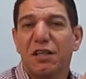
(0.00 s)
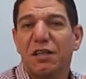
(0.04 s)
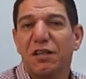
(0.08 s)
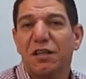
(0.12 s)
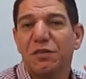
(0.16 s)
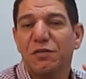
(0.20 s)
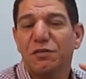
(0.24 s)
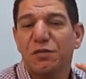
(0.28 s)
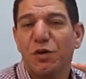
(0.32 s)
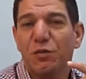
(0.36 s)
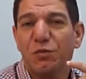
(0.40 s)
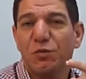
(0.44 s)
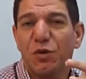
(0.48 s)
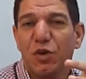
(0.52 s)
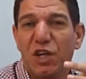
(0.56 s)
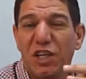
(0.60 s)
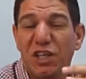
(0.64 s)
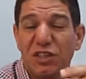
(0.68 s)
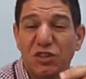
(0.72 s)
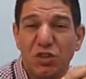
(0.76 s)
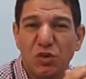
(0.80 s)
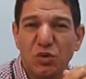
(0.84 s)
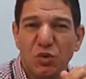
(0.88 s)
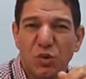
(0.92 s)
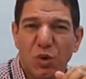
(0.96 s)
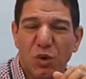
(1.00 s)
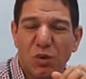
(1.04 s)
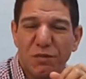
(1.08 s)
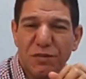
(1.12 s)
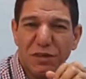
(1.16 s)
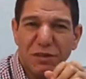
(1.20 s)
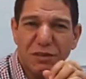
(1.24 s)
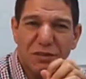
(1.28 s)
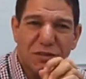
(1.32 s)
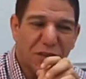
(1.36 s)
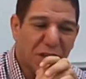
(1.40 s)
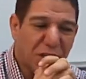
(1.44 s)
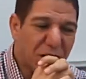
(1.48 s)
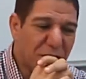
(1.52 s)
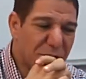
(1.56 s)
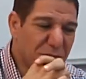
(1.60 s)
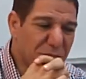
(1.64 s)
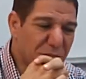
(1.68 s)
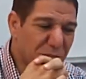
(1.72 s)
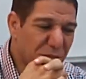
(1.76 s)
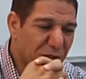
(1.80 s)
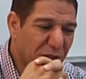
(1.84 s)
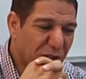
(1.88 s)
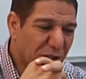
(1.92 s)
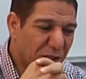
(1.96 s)
formulated over time.
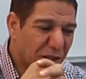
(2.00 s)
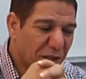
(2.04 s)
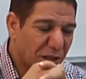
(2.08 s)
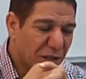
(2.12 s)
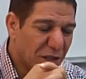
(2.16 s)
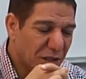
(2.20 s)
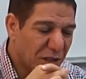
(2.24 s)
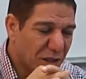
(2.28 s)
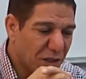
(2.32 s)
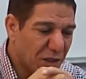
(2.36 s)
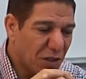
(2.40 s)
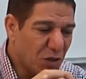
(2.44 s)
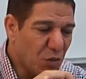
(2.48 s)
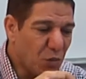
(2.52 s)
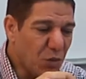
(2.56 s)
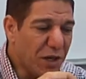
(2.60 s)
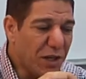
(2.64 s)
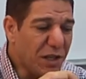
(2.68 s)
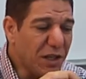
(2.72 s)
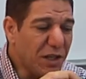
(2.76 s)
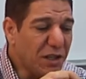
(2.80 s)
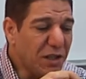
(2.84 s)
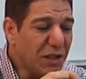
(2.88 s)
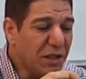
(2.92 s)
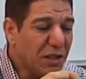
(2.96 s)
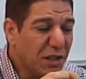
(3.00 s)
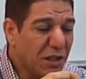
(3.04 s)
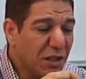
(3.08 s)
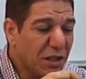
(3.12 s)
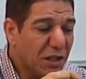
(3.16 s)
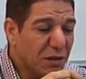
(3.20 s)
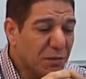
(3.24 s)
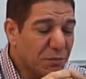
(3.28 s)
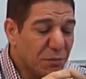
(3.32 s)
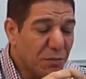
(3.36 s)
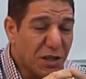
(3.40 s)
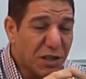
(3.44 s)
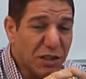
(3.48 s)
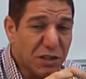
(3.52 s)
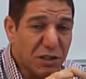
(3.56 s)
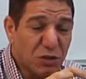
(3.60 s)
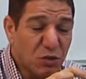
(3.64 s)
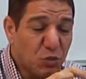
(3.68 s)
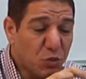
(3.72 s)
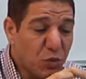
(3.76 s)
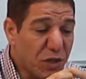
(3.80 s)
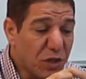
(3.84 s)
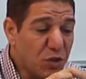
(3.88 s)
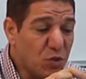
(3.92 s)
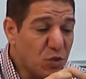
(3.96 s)
The way Mark
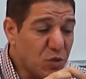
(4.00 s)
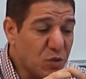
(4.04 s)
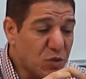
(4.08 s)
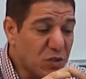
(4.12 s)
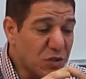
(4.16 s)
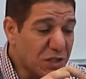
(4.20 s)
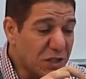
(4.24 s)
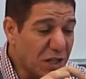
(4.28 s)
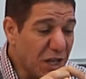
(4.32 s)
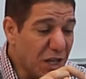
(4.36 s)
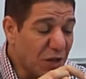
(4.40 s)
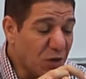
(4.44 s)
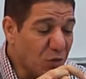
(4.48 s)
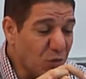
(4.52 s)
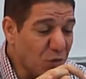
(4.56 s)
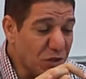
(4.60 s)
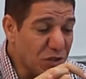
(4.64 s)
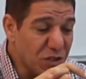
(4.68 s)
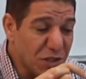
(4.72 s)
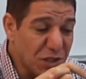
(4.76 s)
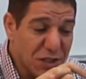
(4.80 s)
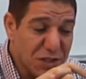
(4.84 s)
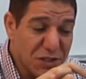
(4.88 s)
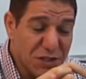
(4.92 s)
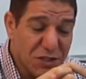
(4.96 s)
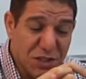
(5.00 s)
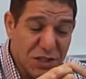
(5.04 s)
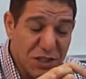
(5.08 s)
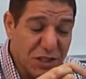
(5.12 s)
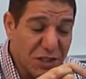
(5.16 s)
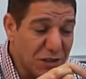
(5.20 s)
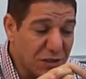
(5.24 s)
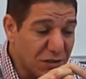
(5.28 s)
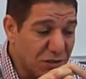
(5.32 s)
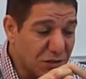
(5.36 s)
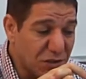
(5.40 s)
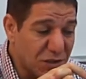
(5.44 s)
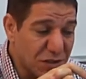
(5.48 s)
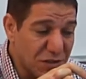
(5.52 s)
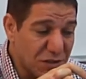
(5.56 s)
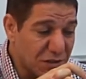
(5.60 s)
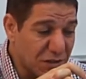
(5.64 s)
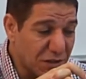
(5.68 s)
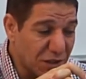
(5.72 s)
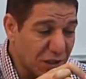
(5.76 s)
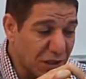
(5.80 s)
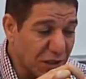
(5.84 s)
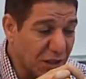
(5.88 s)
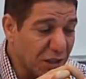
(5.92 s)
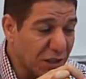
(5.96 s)
Twain uses language is really
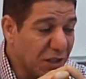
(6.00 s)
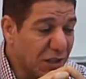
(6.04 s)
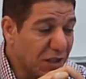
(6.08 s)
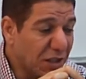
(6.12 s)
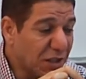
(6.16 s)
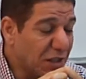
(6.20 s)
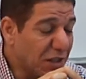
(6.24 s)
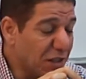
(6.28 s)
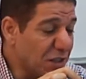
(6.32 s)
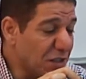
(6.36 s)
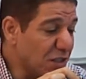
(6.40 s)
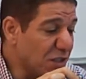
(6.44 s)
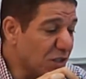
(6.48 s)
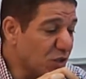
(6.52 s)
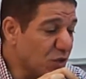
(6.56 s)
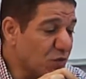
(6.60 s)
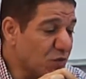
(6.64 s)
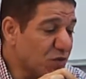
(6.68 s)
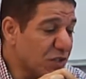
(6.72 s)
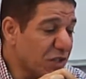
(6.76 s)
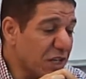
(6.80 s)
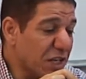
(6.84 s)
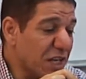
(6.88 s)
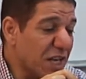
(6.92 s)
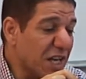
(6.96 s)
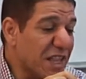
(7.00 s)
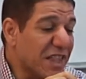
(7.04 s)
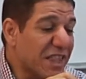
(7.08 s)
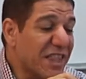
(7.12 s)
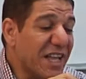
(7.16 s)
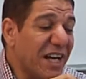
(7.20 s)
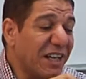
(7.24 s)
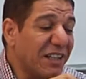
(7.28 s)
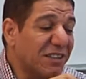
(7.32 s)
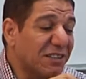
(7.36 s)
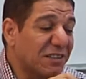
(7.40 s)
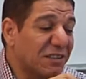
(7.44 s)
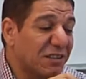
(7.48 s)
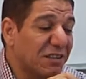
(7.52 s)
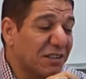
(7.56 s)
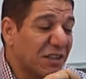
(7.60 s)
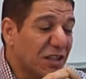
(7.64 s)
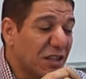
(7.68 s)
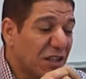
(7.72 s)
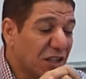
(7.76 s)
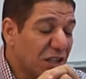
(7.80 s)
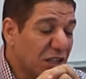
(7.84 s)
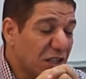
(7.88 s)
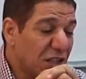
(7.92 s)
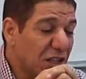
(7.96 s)
interesting. And instead of saying that,
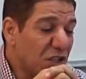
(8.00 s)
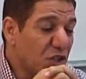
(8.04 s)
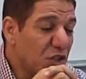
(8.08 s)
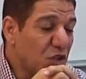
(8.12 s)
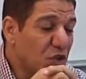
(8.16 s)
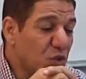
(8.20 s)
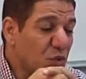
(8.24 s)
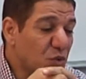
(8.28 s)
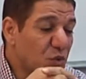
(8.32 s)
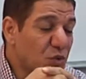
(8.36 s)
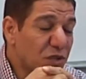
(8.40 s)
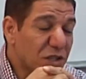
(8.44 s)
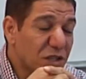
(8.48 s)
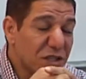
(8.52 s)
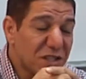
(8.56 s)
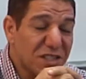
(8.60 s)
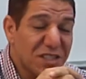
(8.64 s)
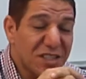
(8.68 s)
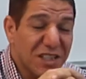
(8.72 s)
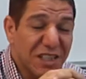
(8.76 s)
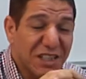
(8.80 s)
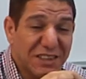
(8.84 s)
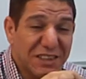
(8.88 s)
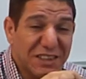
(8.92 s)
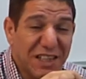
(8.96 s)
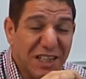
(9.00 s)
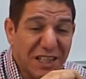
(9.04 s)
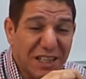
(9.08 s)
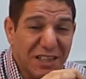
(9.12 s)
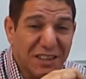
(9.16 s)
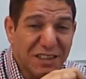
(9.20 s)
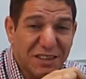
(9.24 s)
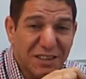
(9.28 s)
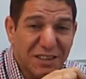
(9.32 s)
he uses the.